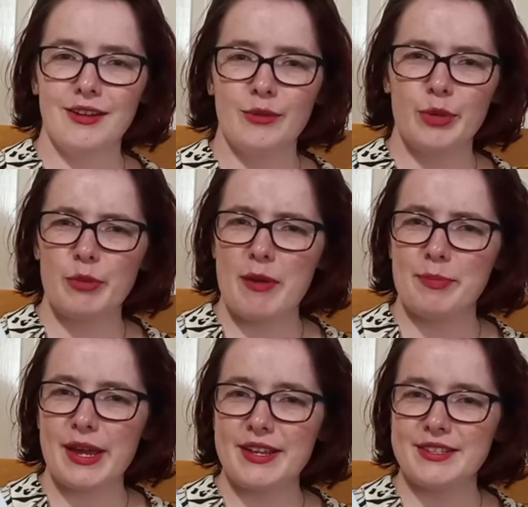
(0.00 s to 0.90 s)
book about
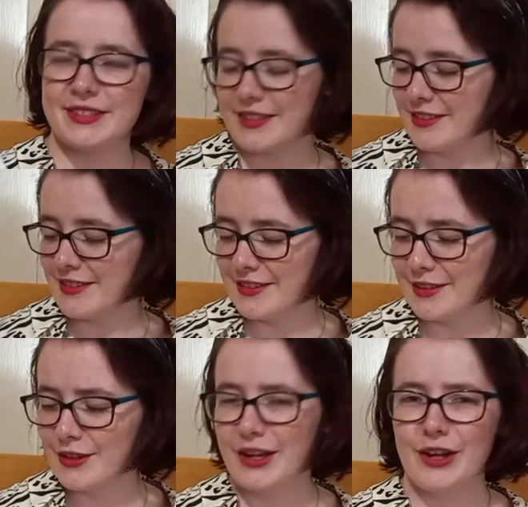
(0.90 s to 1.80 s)
bees?
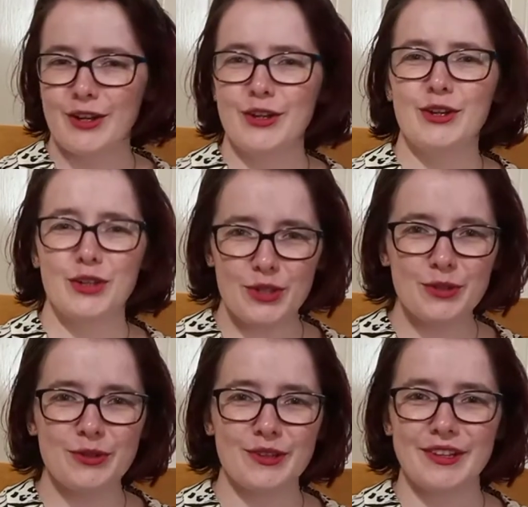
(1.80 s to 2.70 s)

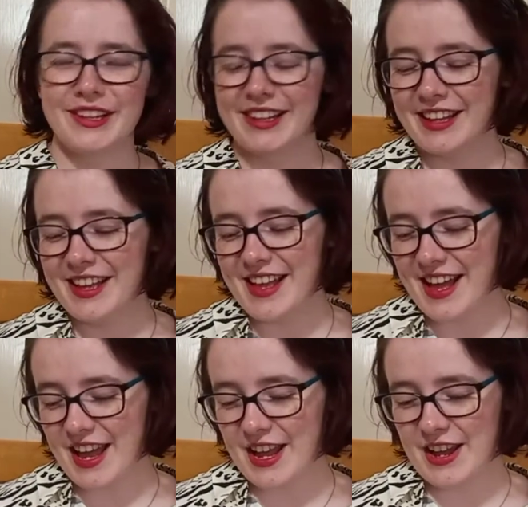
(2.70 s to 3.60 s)
Cool.
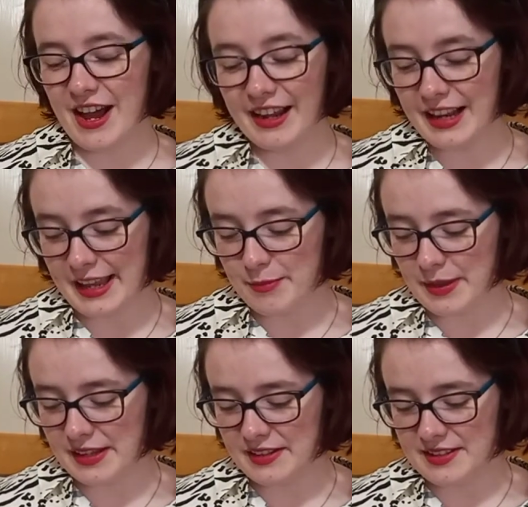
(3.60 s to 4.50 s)
I like
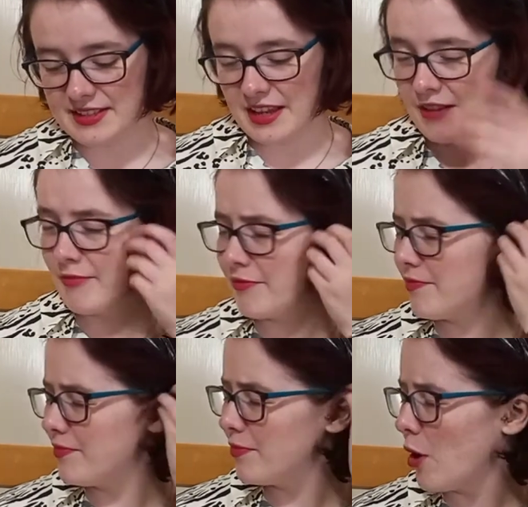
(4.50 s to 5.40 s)
bees. I've
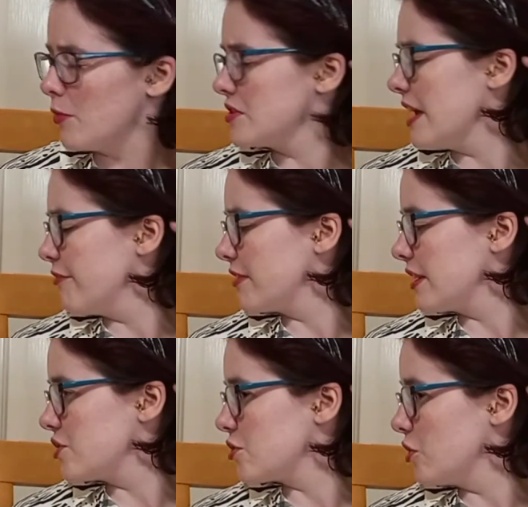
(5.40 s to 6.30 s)
almost
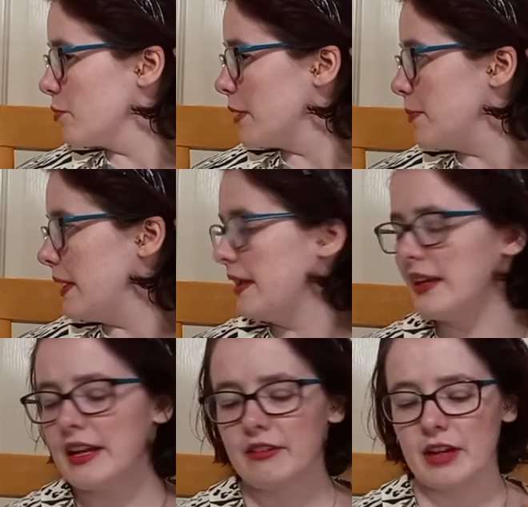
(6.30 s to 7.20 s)
definitely shown my
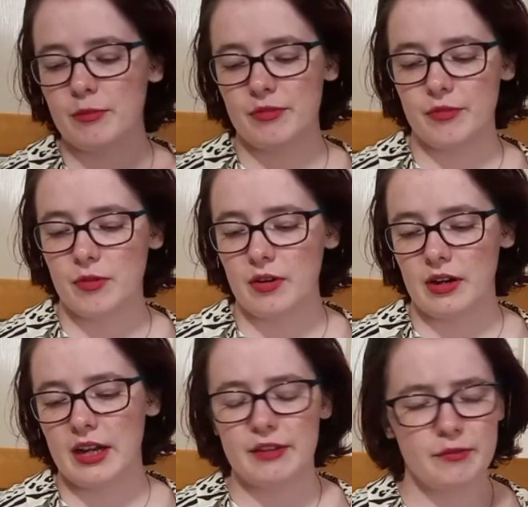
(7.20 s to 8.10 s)
bee earring
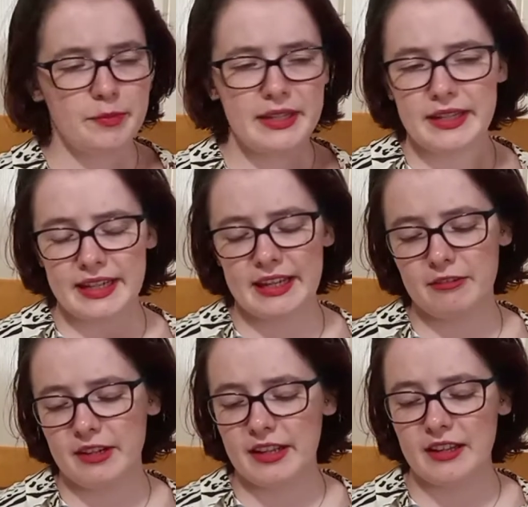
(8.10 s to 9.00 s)
before. I have a bee key
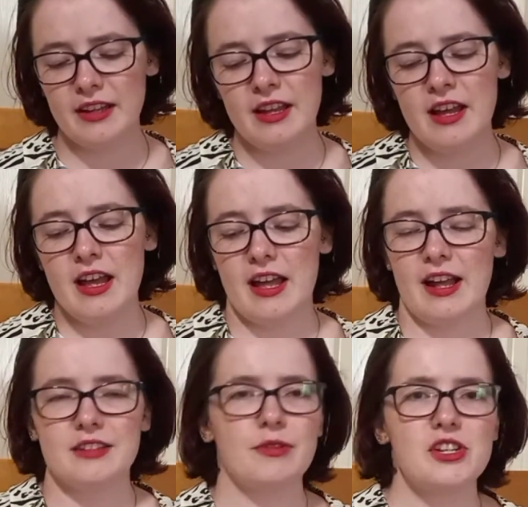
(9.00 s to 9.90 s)
ring.
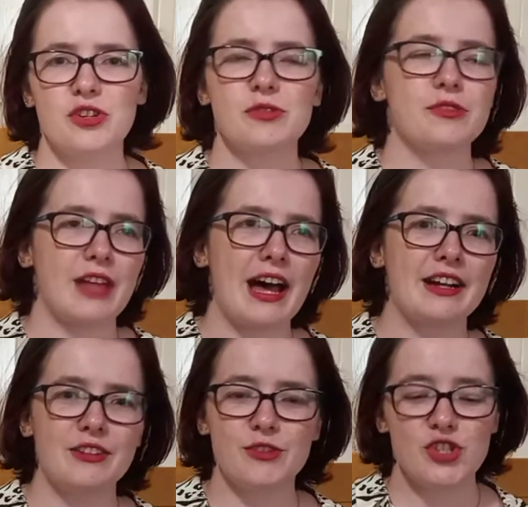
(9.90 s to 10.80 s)
So I showed her
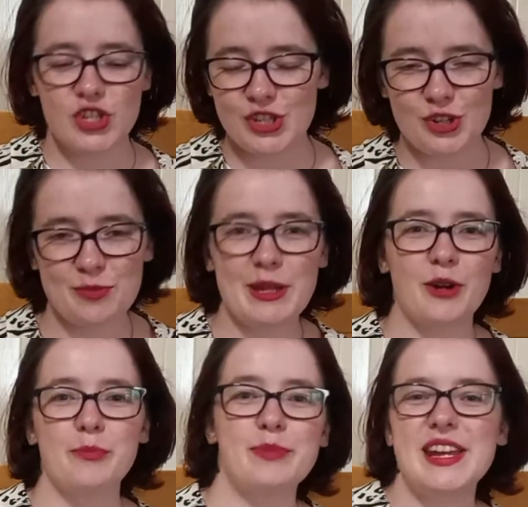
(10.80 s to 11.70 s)
that. She showed me
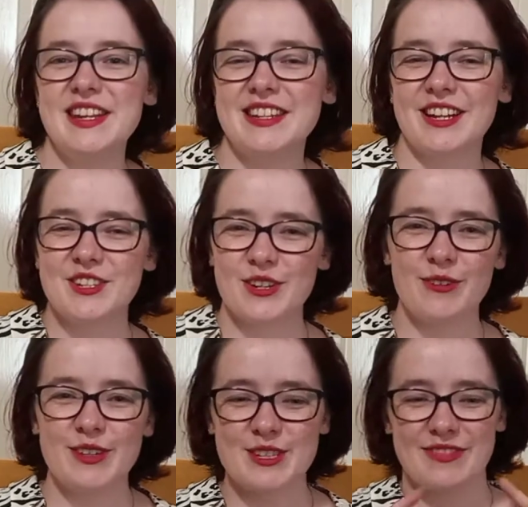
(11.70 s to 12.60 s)
her bee tattoo
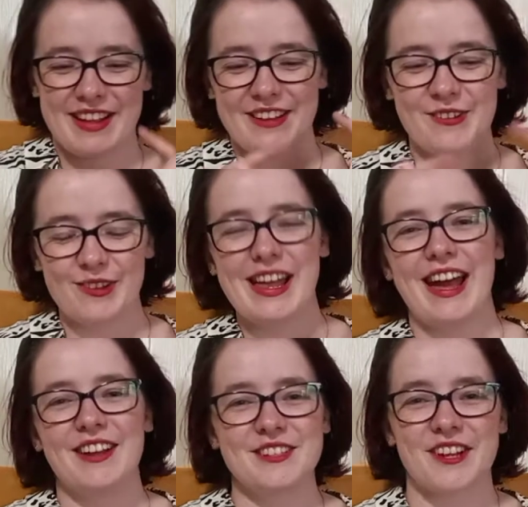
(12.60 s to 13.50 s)
with some like cool
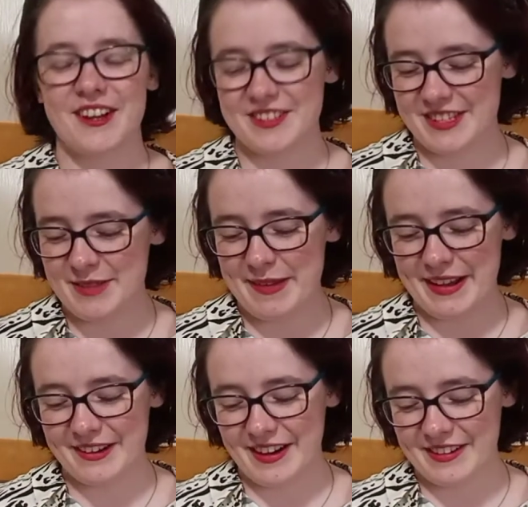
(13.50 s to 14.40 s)
hexagons in the
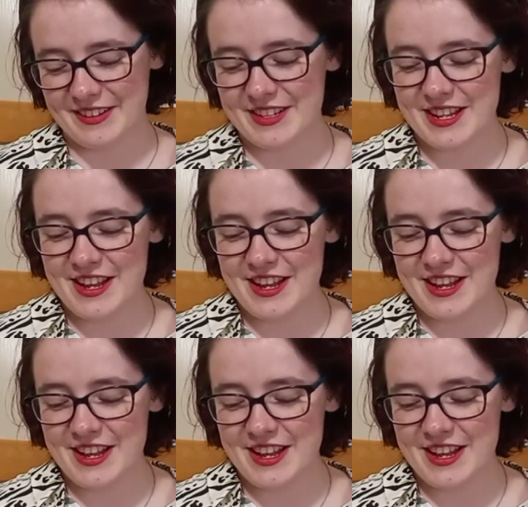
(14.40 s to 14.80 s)
background.